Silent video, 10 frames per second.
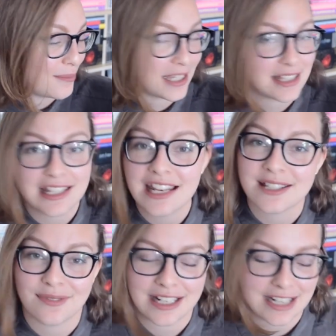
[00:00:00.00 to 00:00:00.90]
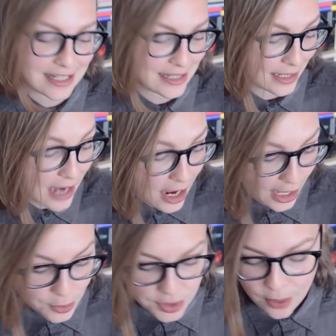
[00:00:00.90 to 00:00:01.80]
because it is fantastic.
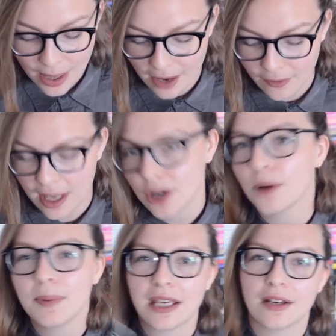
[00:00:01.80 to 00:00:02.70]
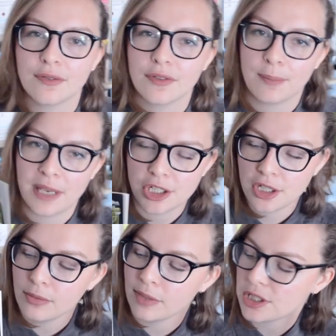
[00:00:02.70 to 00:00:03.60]
I also have a copy of The
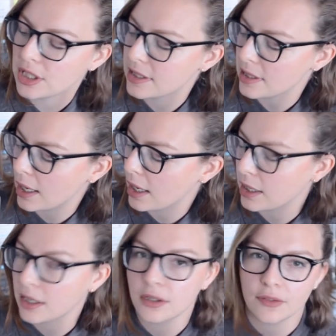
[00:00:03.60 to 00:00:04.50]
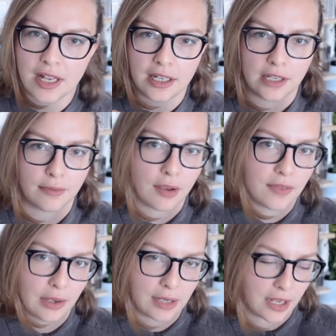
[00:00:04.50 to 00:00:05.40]
Pigeon, which is a novella he
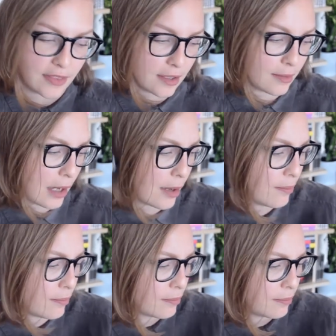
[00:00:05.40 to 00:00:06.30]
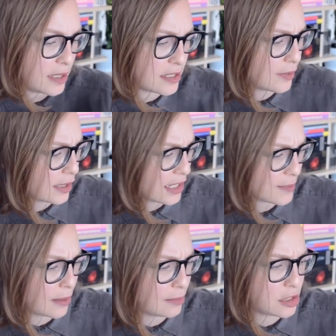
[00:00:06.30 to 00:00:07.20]
wrote, the only other piece of work he
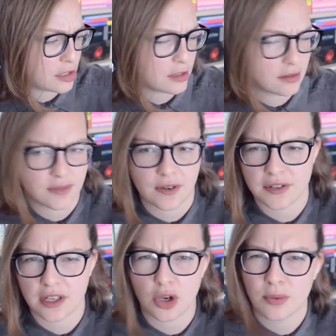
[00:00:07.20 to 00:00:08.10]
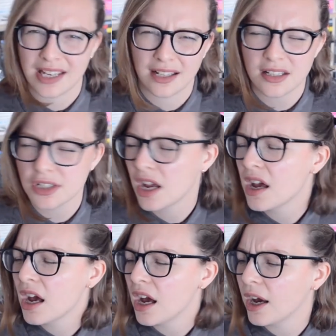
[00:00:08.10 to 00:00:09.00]
has published, as far as I know, in English,
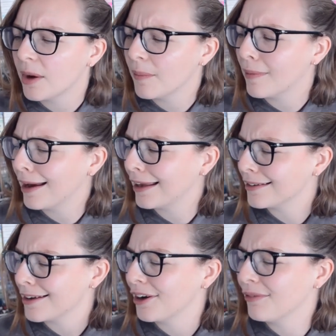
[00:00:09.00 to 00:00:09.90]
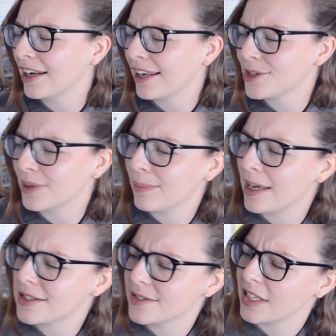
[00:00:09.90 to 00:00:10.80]
and I only read like 20
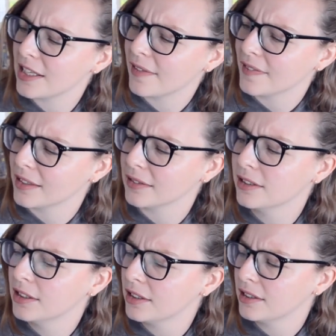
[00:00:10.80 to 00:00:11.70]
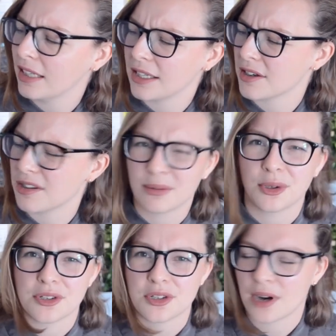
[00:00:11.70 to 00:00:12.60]
pages of it, and then, I don't know,
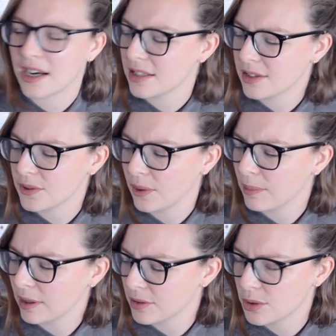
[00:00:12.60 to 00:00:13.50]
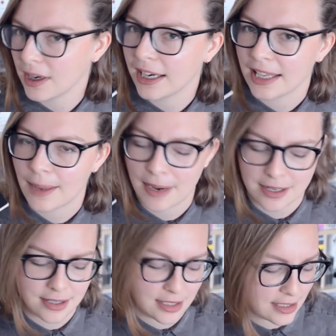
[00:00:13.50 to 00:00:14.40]
got distracted, so I might try and get
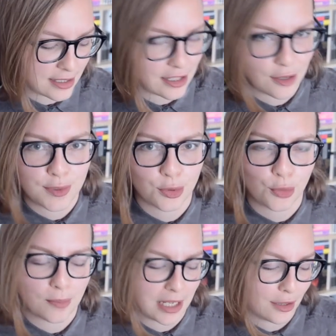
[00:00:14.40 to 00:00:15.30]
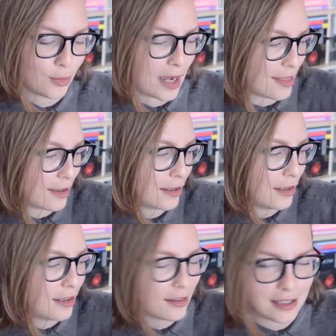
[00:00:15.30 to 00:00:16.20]
back to this. It didn't absorb me in the way that
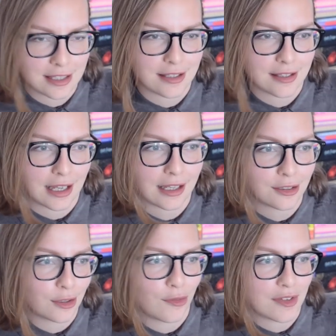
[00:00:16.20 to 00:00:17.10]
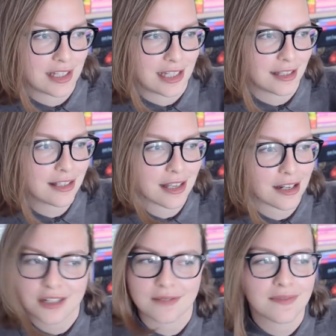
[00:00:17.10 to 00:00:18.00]
this is like obviously
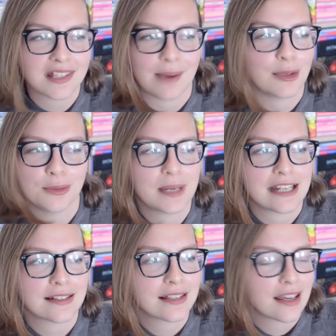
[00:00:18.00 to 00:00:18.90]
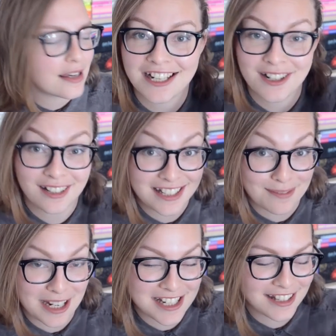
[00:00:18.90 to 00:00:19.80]
such a seminal piece. I totally
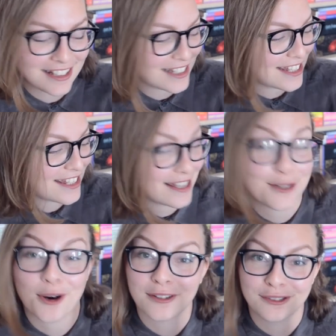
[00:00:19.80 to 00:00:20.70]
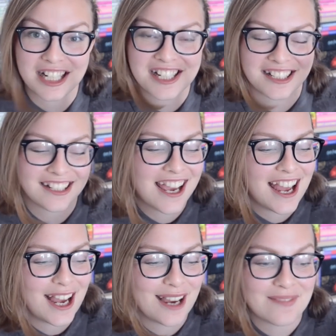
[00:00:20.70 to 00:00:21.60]
didn't mention that this is historical fiction,
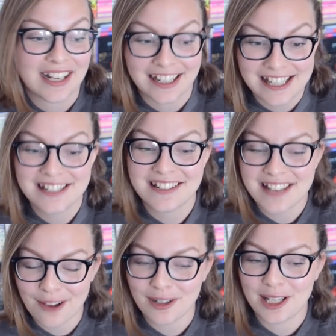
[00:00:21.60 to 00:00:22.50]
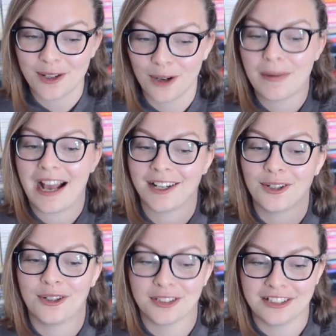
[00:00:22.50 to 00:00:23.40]
and I need to definitely go back
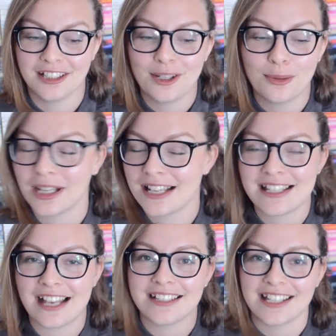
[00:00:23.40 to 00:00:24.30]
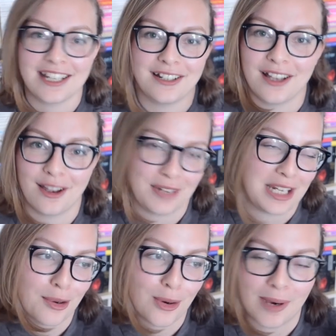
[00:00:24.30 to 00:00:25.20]
on what I said in a
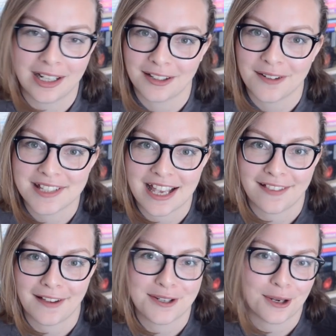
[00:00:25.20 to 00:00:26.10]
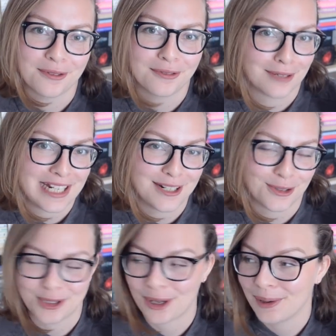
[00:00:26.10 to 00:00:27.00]
video a while ago saying that I don't read
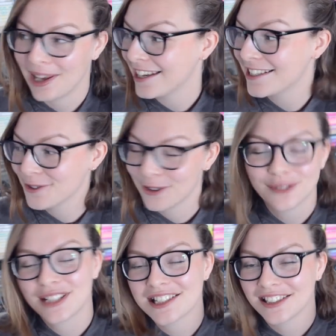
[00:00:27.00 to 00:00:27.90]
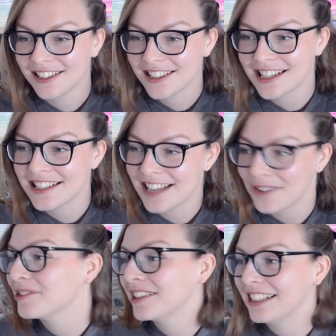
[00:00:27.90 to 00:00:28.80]
or don't like historical fiction, because I
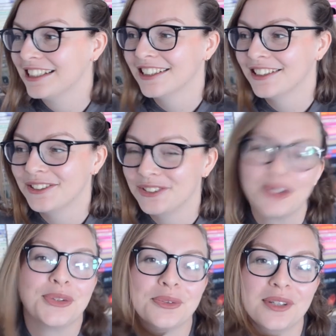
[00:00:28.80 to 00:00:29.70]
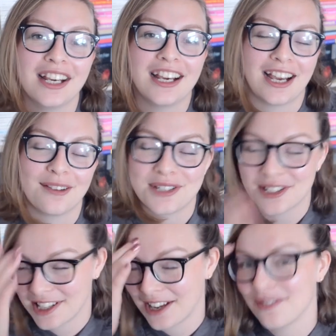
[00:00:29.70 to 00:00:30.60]
definitely do. I was
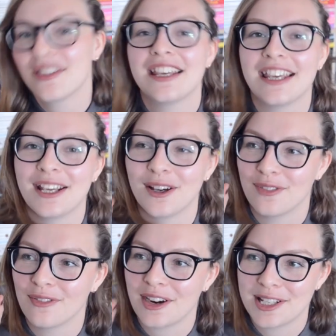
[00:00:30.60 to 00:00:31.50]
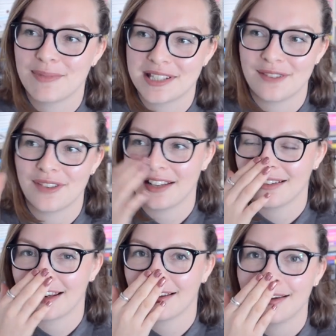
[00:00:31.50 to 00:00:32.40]
just kind of thinking of a very specific
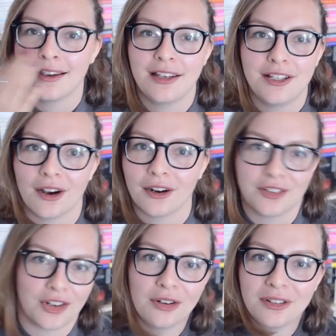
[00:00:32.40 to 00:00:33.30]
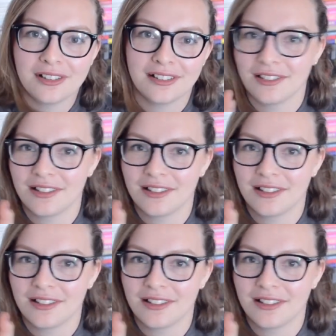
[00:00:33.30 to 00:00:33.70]
like young adult